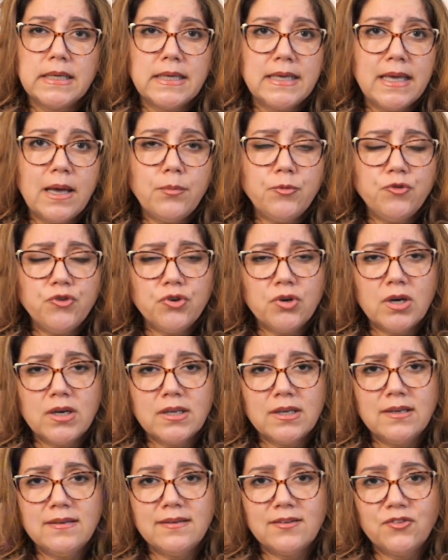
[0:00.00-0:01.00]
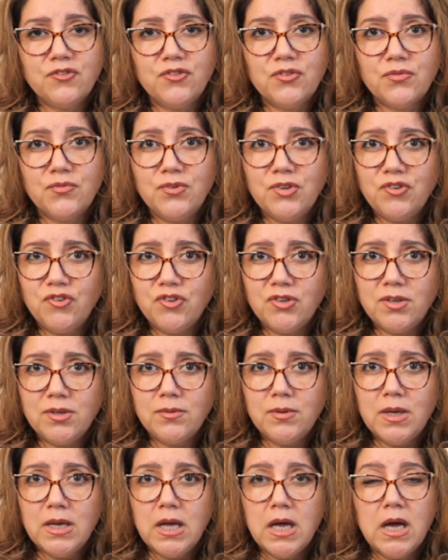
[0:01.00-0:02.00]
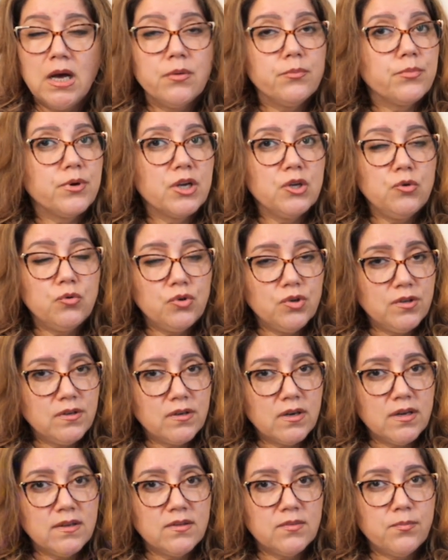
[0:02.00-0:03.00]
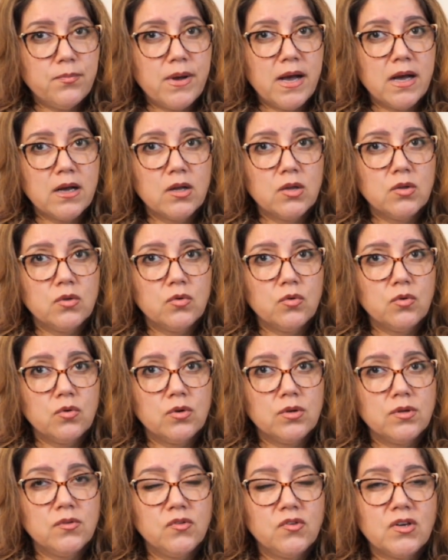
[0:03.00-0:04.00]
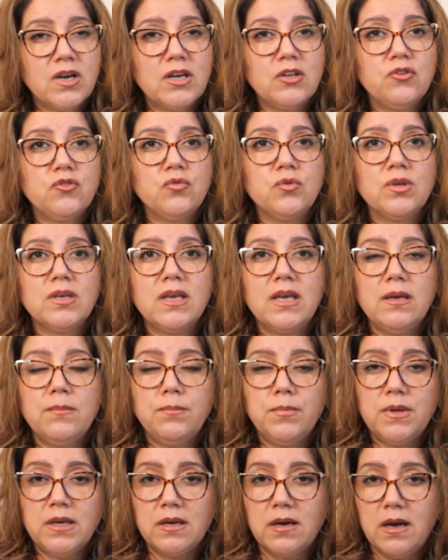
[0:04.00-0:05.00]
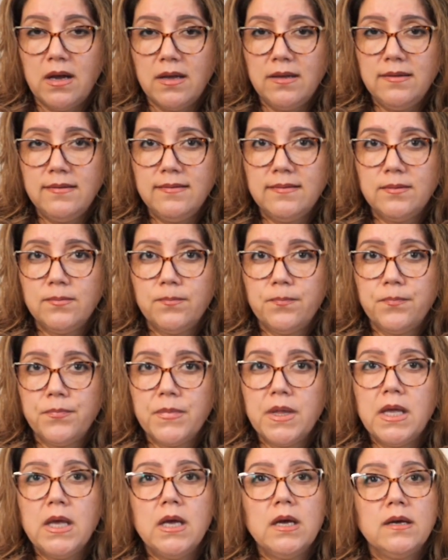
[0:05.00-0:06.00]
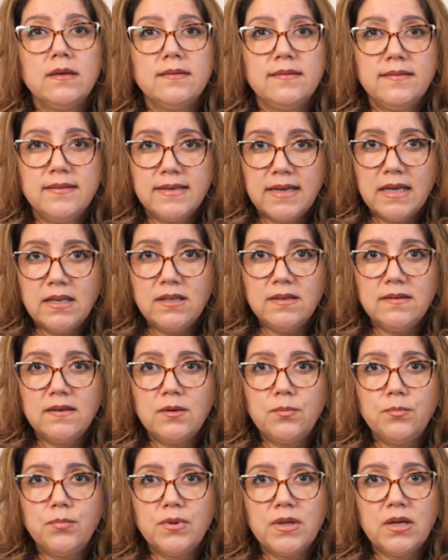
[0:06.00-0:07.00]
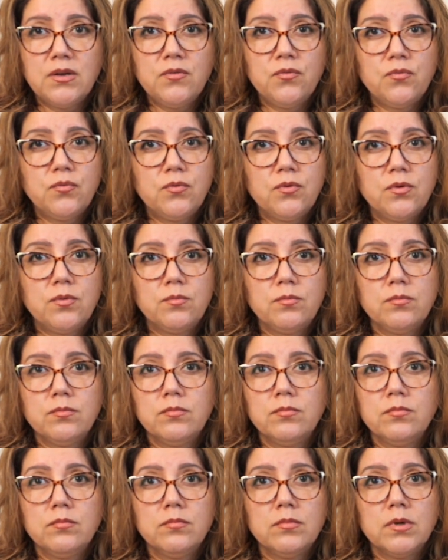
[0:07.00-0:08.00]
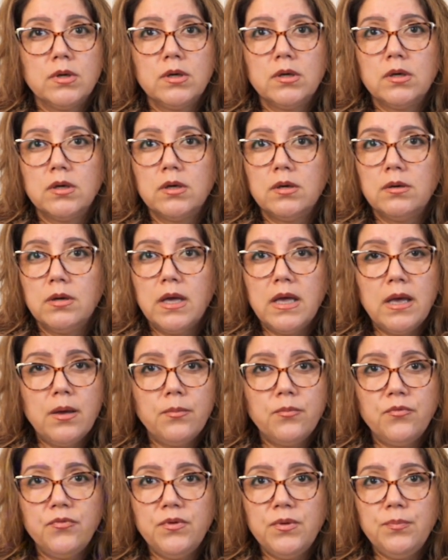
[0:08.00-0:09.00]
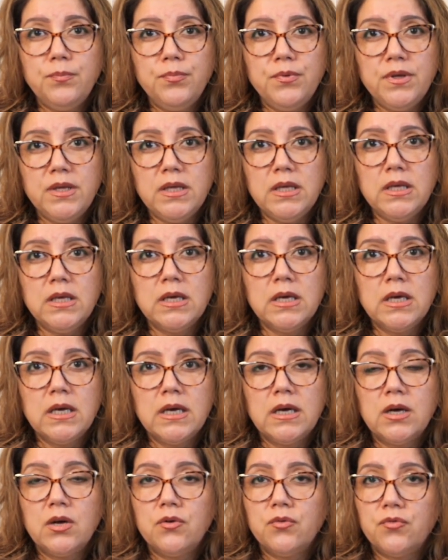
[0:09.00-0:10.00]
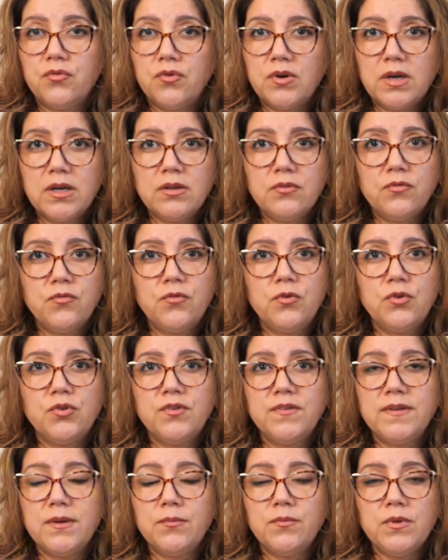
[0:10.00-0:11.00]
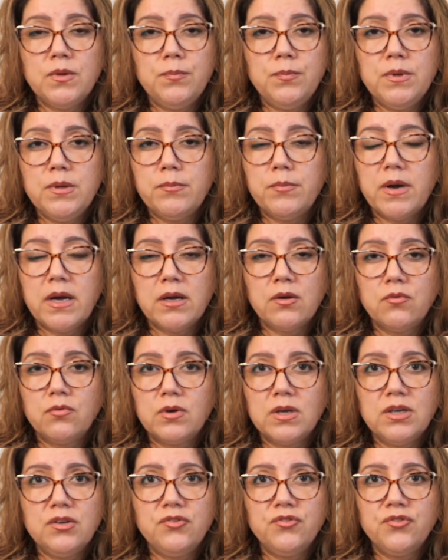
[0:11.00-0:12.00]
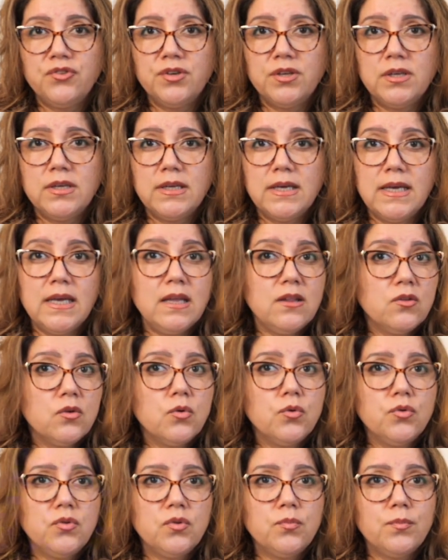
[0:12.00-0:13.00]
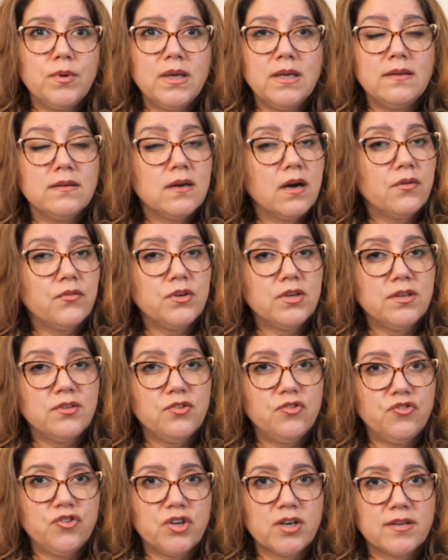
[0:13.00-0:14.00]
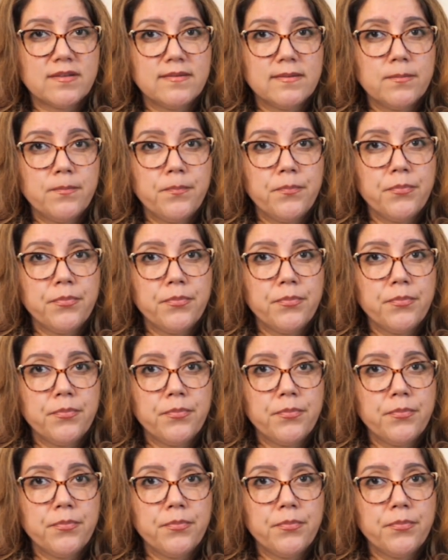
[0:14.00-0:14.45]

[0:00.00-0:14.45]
capture architecture vision, prioritize backlog tied to KPIs, stand up platform MVP, run first MVP migration, and automate governance checks.